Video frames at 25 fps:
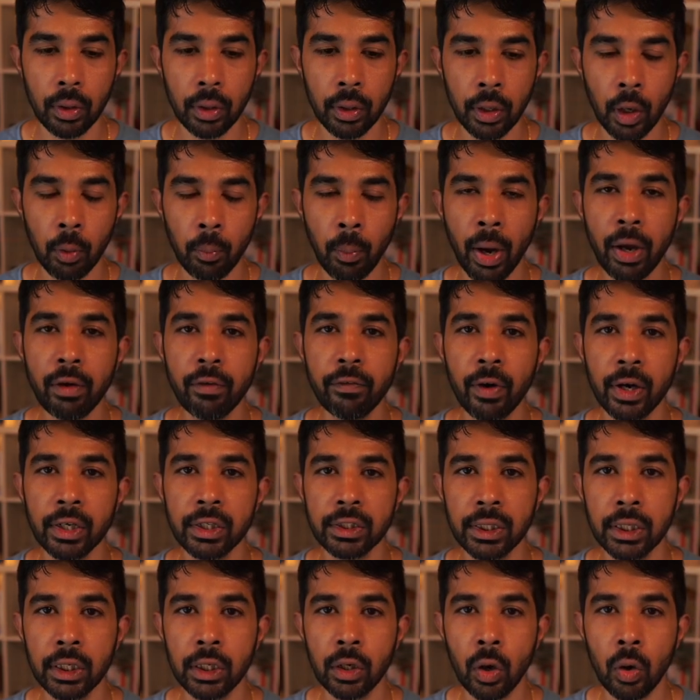Now my
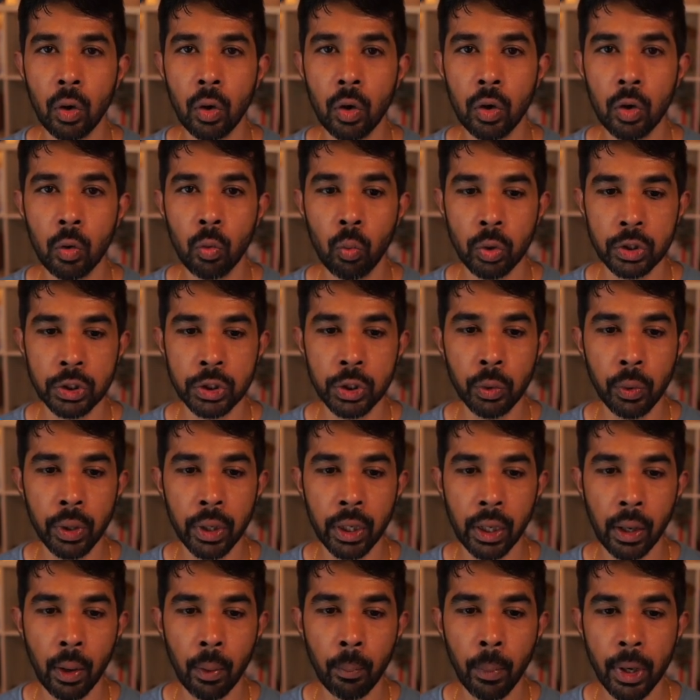function code was
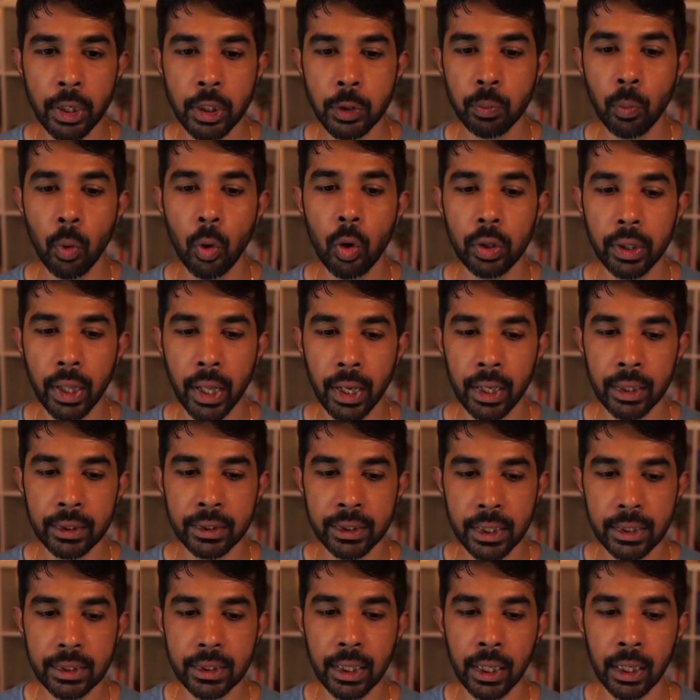doing much more than
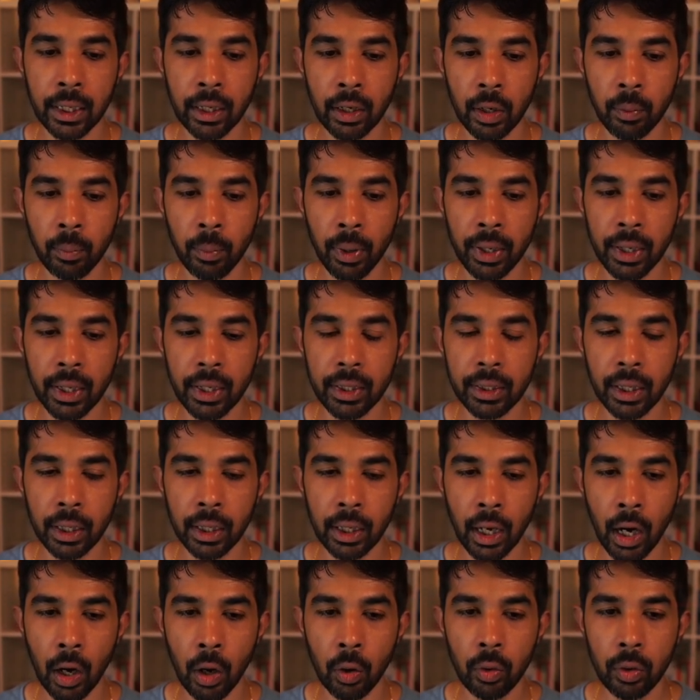just incrementing the
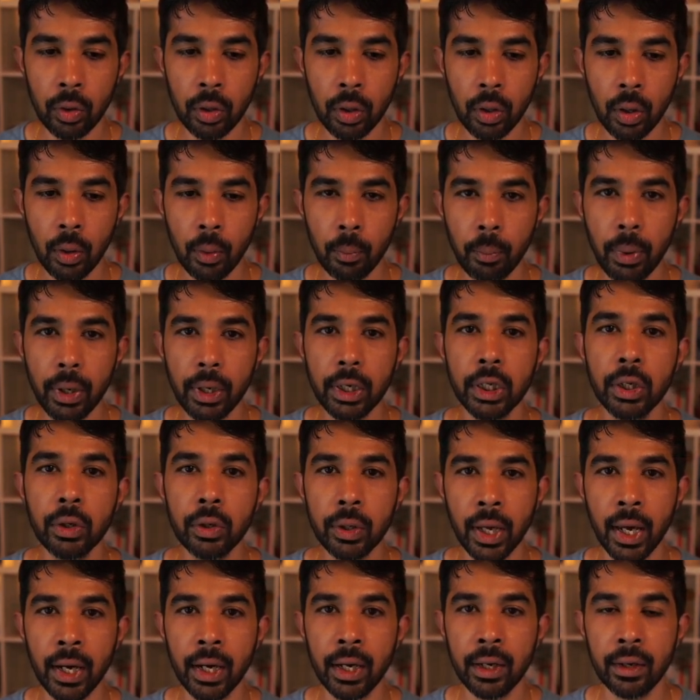count, but you
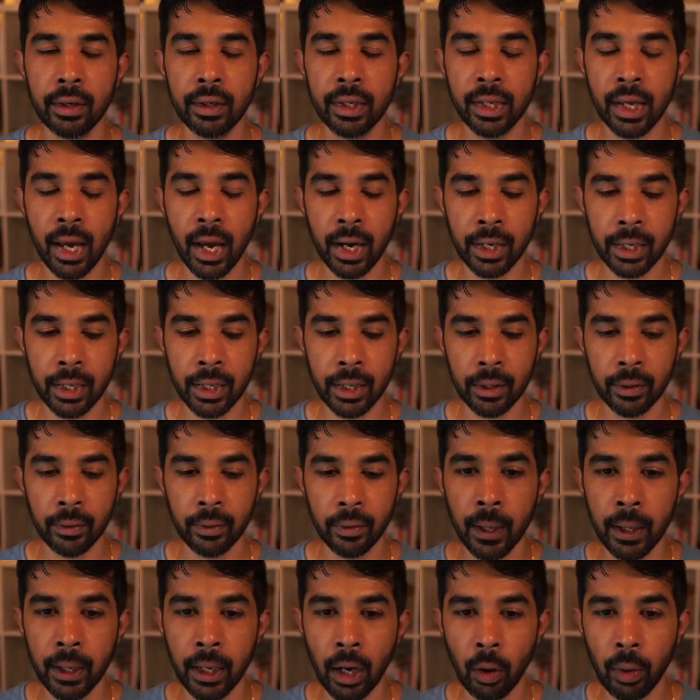get the idea.
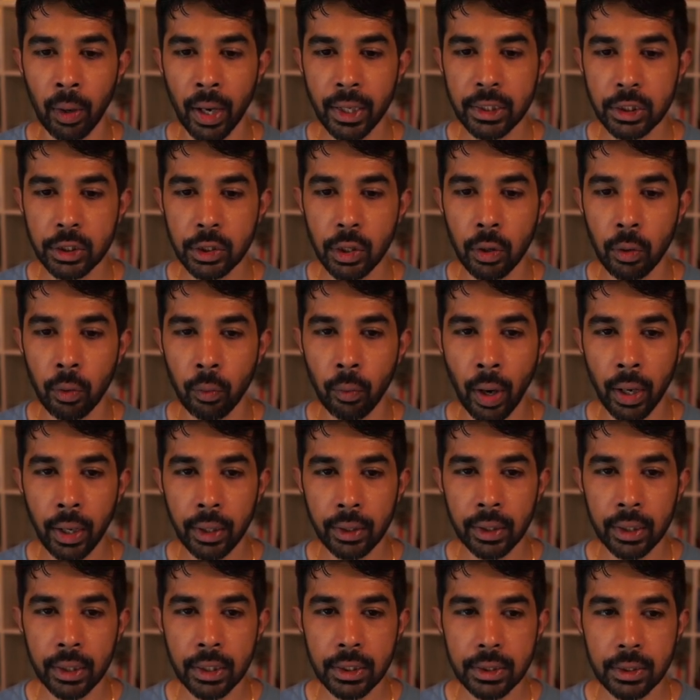Now let's run
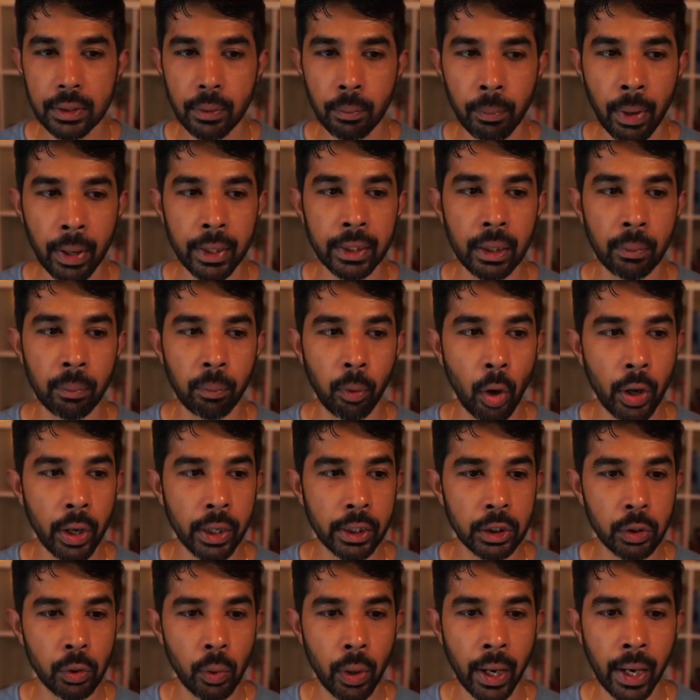this by deploying
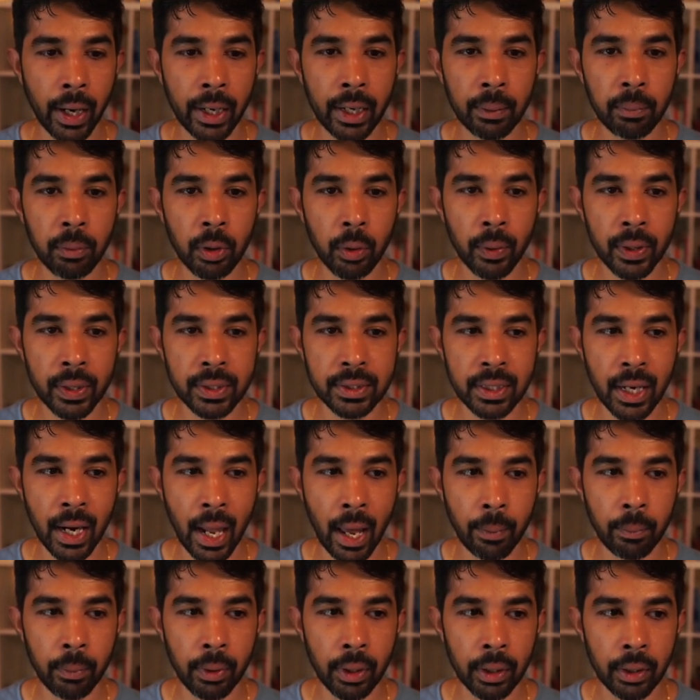to AWS
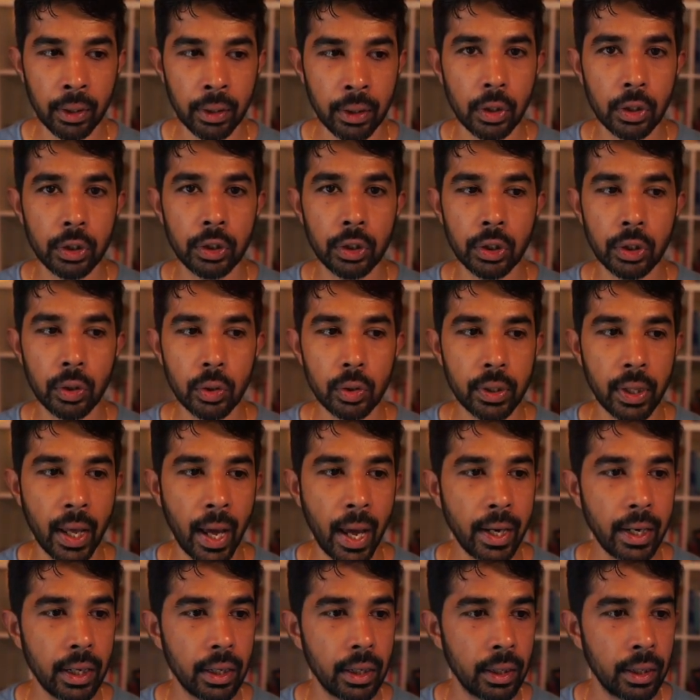Lambda. To do
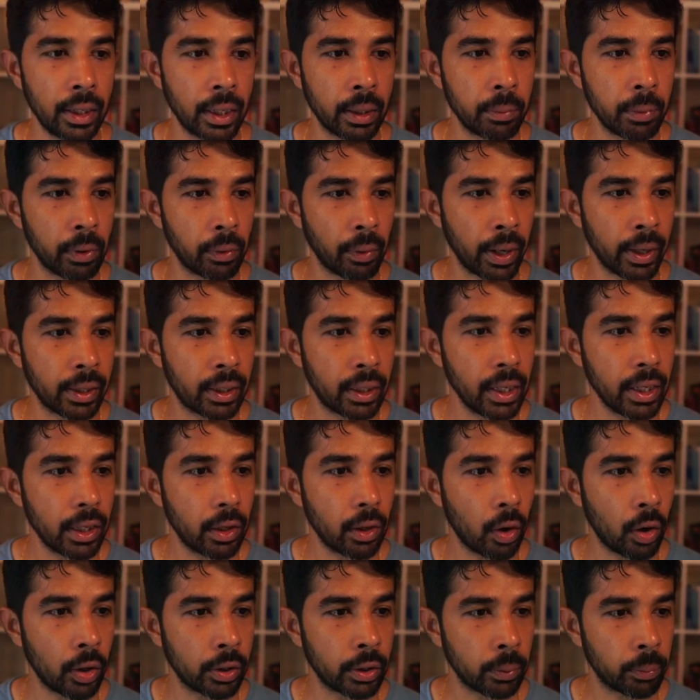that, let me right click
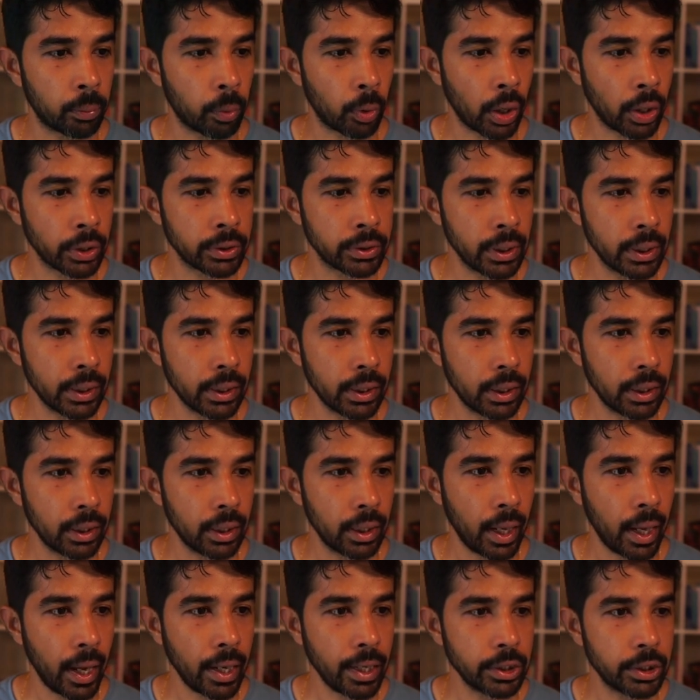on the project
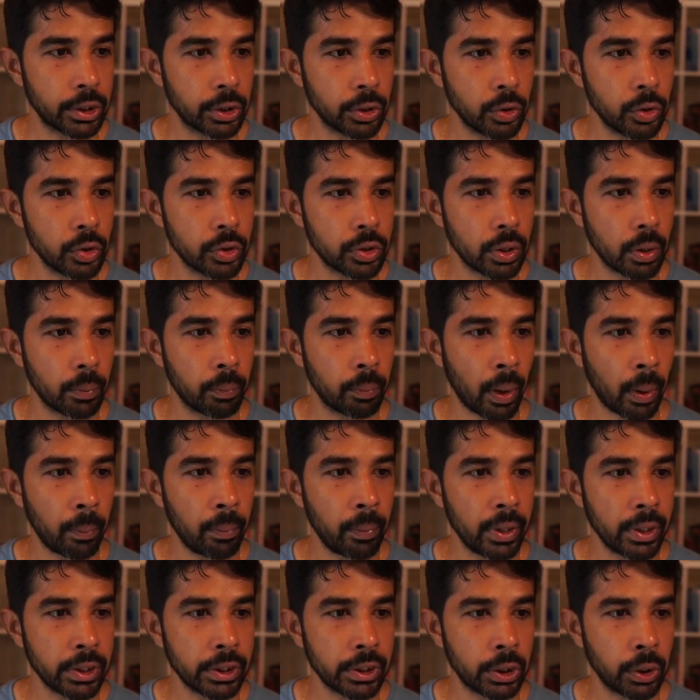and choose
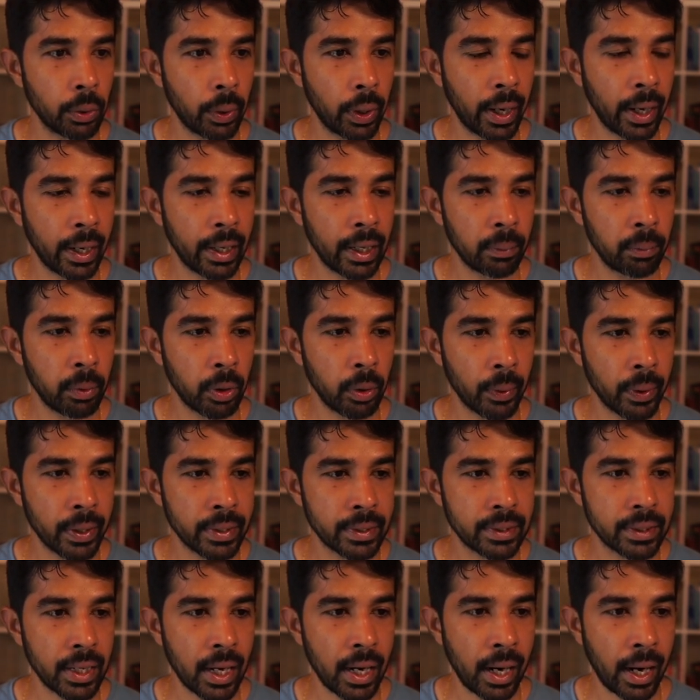Publish to
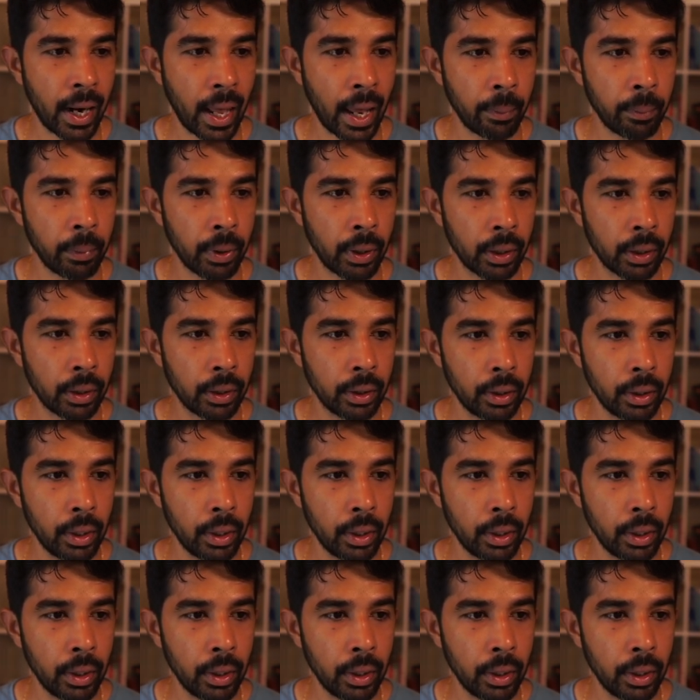AWS Lambda.